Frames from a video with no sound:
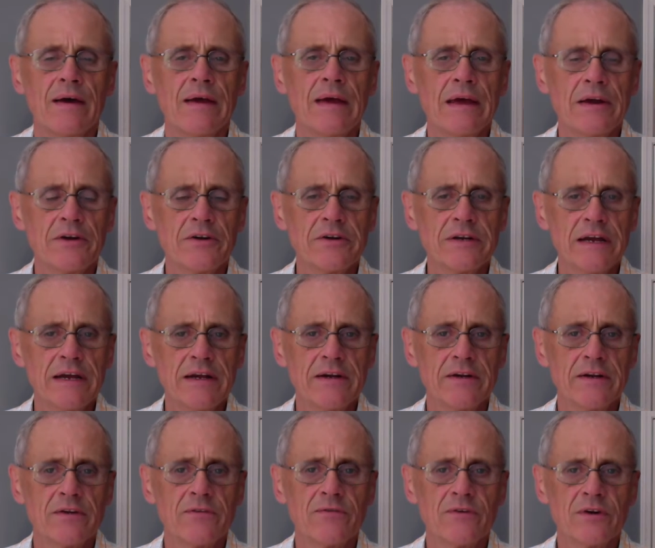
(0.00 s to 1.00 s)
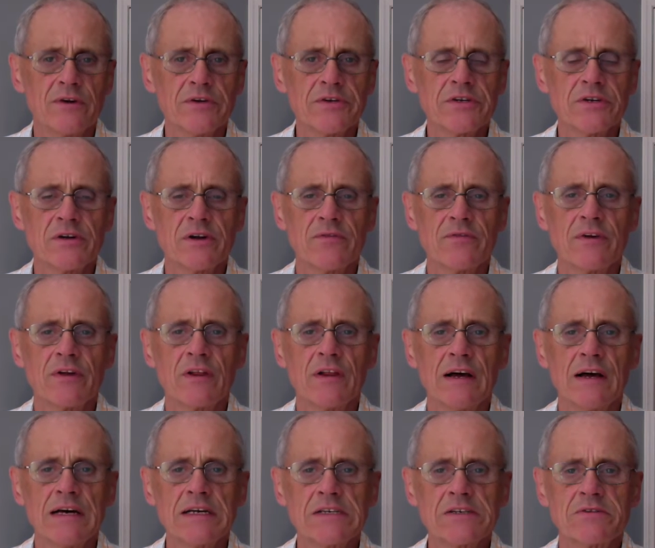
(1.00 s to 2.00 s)
annotated version of the
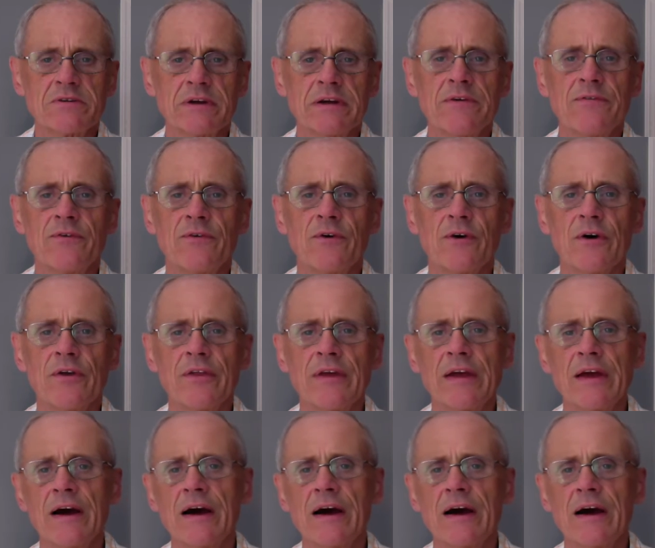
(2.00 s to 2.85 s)
glossary for the